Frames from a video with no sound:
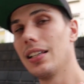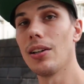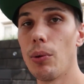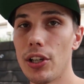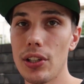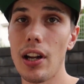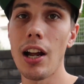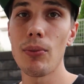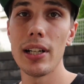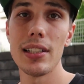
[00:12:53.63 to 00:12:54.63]
then we're good.
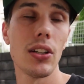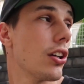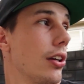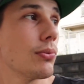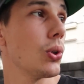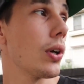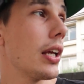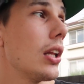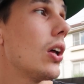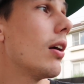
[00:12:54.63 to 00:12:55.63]
I'm ranting on and I'm
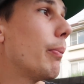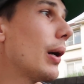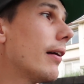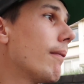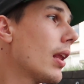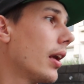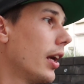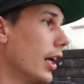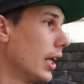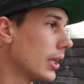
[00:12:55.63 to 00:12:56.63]
talking a lot, but
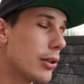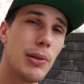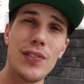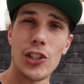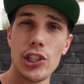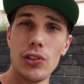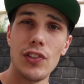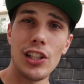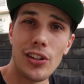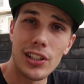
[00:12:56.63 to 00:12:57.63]
a little bit of a chill
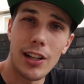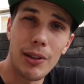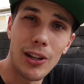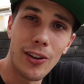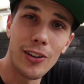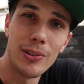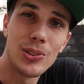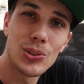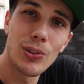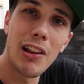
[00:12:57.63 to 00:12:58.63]
video, coming home and
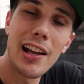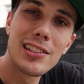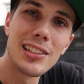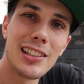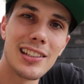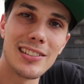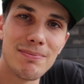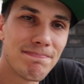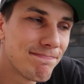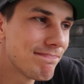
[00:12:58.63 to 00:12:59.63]
just relaxing and
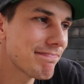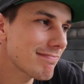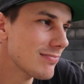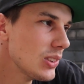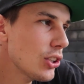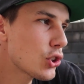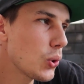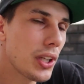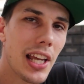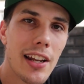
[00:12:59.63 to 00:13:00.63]

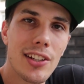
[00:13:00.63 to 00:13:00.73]
sorting out